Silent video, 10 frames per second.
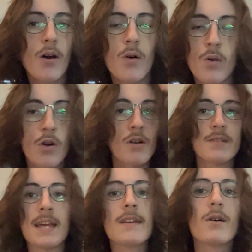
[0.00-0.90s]
or
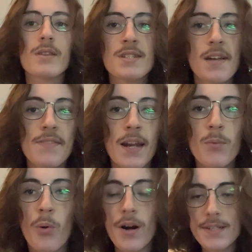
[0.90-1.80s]
take all the stuff that it
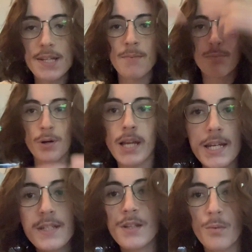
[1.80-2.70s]
wants and bring it
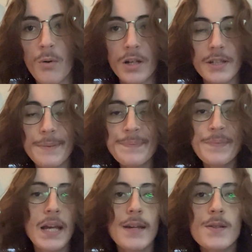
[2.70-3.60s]
into the water.
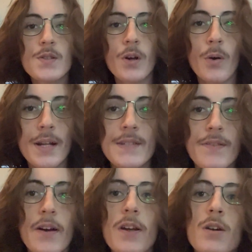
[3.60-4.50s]
So it's
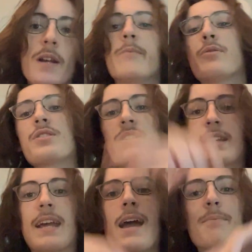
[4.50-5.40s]
very good at bridging
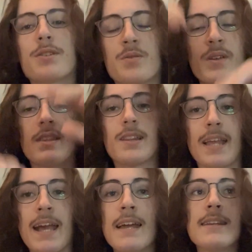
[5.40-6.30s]
the gap between the
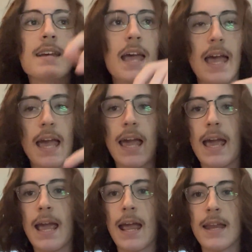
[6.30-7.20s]
land
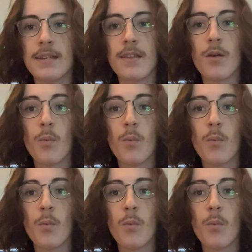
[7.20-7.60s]
and the